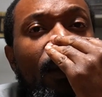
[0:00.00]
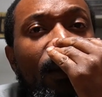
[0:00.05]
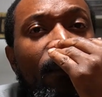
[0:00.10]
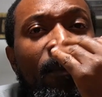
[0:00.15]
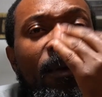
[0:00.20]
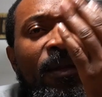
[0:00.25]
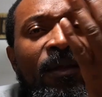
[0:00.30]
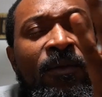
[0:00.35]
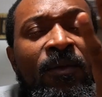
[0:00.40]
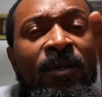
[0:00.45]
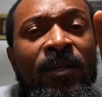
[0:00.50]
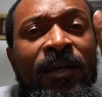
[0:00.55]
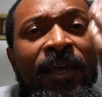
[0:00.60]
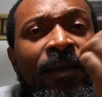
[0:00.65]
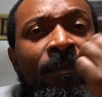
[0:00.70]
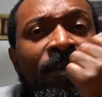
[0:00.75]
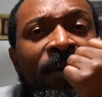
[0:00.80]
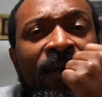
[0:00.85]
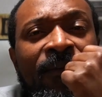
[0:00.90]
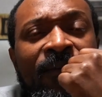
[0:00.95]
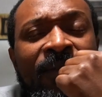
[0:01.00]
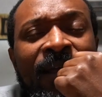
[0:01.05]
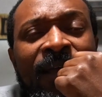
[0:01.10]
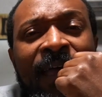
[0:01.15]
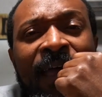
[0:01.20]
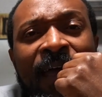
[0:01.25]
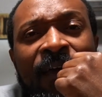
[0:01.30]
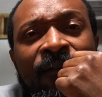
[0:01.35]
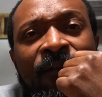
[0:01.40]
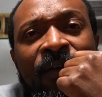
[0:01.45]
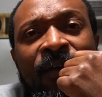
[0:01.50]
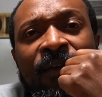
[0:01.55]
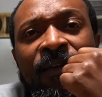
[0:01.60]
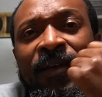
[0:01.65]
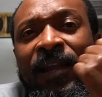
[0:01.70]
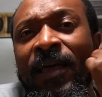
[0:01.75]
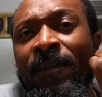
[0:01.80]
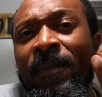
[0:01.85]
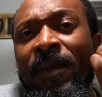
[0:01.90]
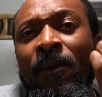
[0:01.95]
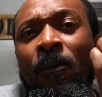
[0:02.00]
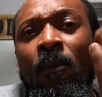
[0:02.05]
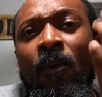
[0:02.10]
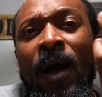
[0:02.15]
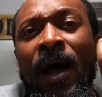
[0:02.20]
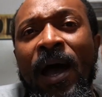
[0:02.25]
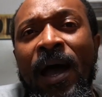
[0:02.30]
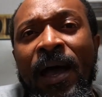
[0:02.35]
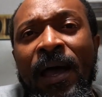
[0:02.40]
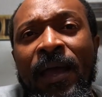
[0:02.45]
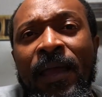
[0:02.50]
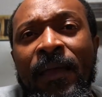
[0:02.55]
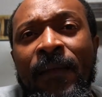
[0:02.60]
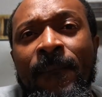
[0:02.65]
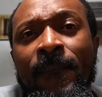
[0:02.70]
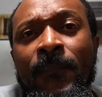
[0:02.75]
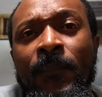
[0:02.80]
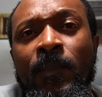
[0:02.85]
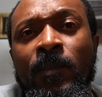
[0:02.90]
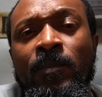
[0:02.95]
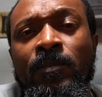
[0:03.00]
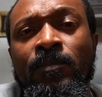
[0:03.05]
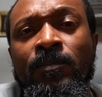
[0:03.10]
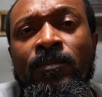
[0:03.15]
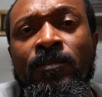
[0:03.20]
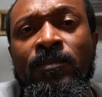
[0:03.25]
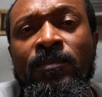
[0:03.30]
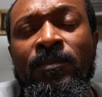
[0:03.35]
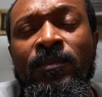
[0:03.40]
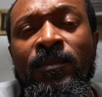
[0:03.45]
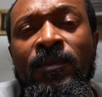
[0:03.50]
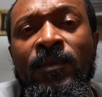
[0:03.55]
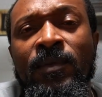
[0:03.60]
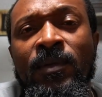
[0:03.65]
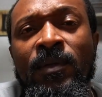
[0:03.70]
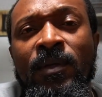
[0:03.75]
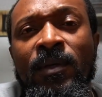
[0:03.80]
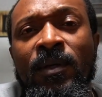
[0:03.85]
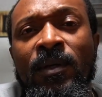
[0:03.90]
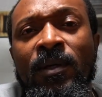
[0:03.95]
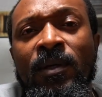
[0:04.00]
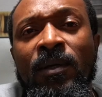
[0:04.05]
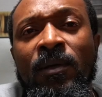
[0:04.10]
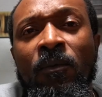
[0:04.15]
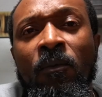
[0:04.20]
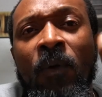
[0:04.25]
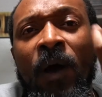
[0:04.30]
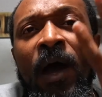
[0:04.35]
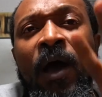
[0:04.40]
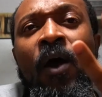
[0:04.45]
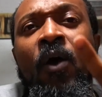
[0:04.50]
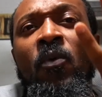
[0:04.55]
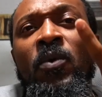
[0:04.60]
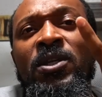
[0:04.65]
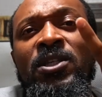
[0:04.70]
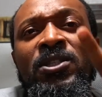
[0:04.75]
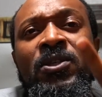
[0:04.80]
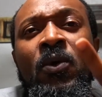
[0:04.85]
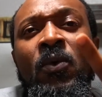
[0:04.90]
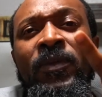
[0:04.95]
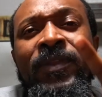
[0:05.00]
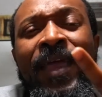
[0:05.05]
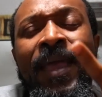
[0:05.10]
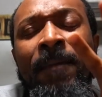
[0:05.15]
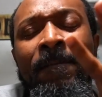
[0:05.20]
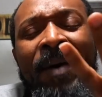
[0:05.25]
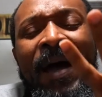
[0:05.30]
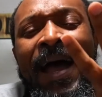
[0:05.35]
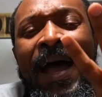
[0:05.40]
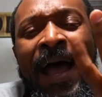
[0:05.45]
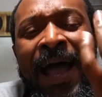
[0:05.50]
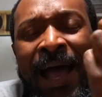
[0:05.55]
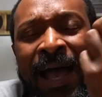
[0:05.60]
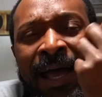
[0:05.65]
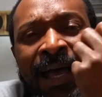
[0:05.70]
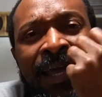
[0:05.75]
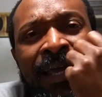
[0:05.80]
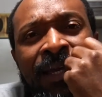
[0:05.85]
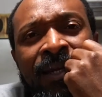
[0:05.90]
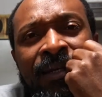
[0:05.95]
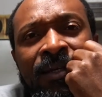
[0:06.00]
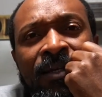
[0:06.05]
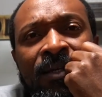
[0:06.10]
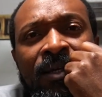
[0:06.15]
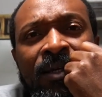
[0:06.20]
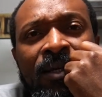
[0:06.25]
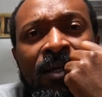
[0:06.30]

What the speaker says: But then you look at places like Africa, you're like, man, why are we so damn behind?